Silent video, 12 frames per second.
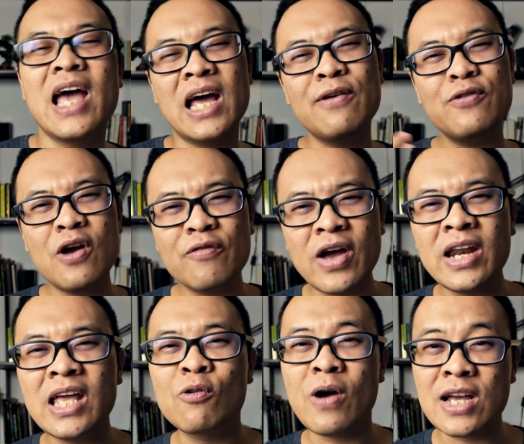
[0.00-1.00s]
And if you have
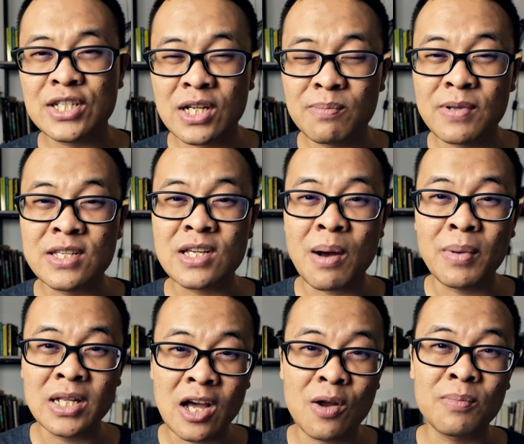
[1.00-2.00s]
any question, please
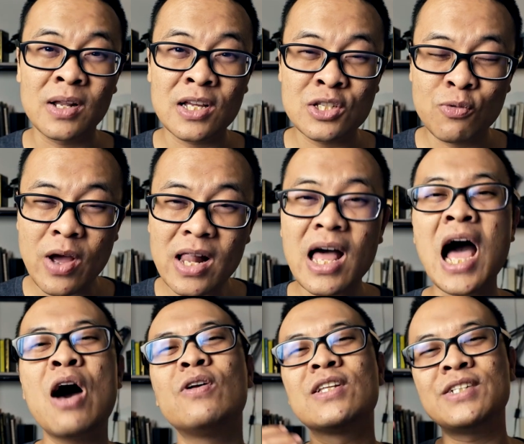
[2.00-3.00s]
comment down below as well.
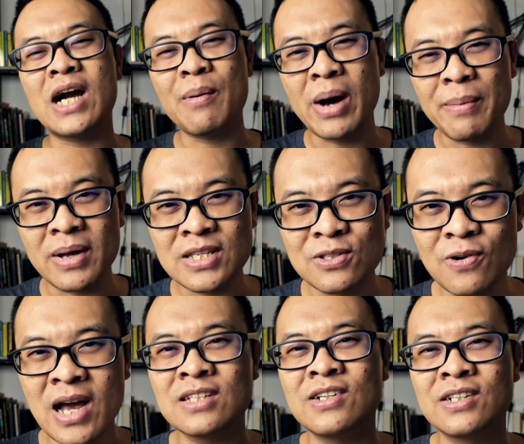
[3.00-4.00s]
I will try my best to
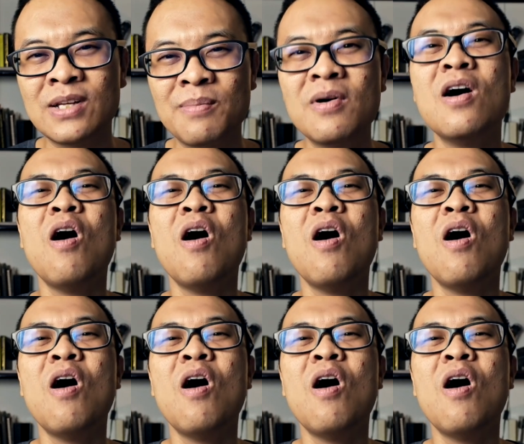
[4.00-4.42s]
answer them.